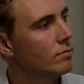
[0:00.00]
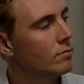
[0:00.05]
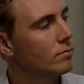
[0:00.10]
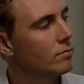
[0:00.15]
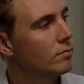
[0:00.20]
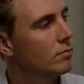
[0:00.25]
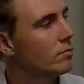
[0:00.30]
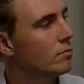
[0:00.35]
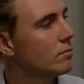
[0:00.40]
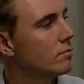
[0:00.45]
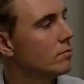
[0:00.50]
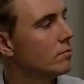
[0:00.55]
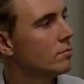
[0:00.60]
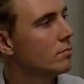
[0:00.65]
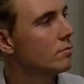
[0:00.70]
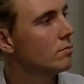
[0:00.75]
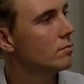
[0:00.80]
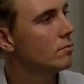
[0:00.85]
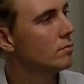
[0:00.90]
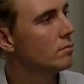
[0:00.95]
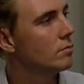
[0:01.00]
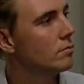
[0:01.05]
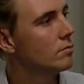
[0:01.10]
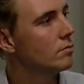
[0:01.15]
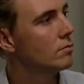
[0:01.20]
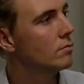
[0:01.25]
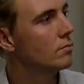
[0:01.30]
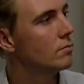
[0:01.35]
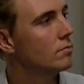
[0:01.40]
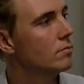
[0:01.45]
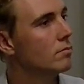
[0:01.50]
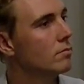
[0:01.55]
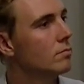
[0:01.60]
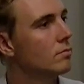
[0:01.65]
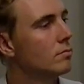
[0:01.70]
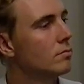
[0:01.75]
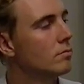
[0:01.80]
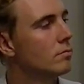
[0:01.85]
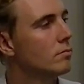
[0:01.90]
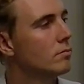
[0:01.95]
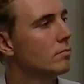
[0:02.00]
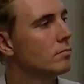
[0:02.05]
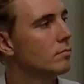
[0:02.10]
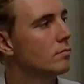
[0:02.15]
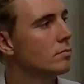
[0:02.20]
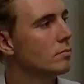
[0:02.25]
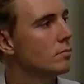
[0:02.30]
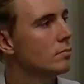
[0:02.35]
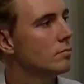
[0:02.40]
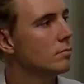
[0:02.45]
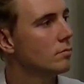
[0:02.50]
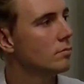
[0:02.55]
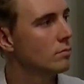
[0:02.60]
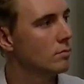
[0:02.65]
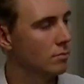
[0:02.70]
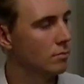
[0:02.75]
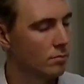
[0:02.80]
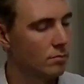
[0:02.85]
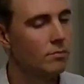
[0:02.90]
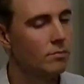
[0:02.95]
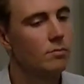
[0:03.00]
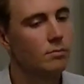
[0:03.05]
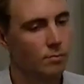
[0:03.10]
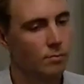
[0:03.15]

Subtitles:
No words are spoken by the person on screen.